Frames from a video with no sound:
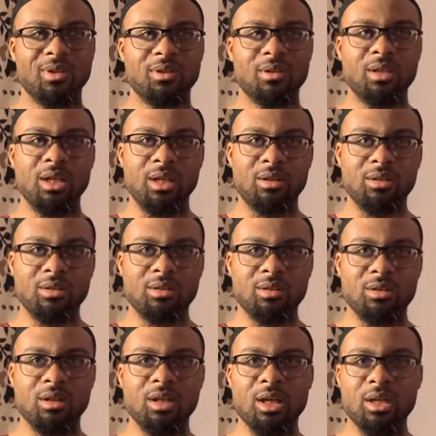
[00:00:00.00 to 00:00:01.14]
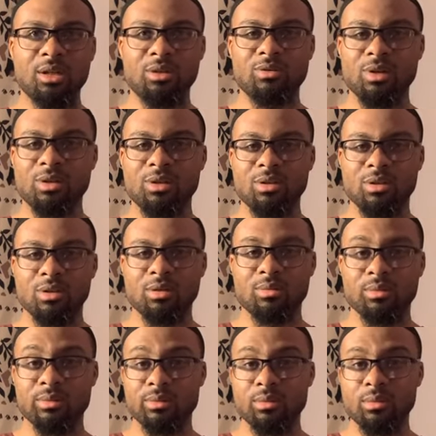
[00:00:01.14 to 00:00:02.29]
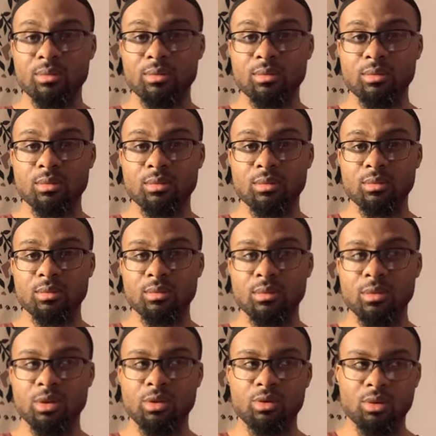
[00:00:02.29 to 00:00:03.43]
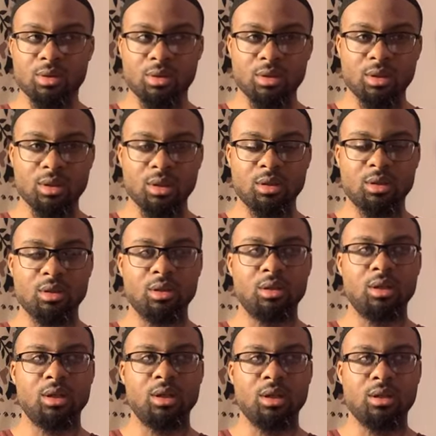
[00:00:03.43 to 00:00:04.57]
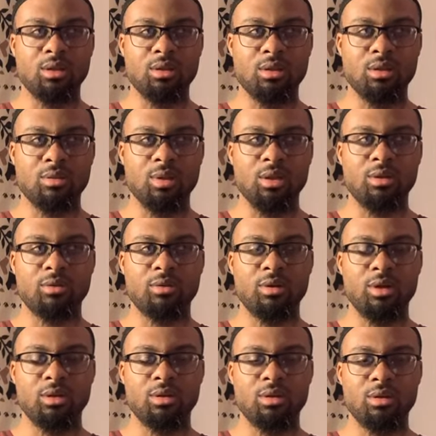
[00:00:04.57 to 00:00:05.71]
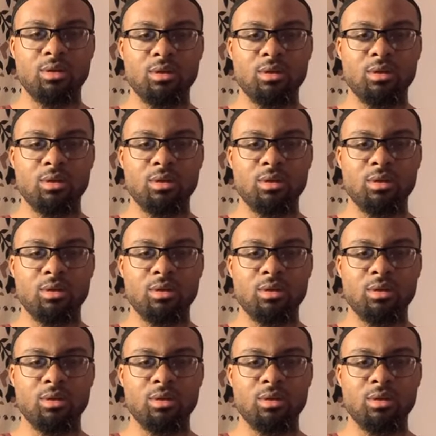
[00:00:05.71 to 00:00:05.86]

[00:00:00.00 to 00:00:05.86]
And he had his reasons. This was the khayr khalqillah, this is the best of creation.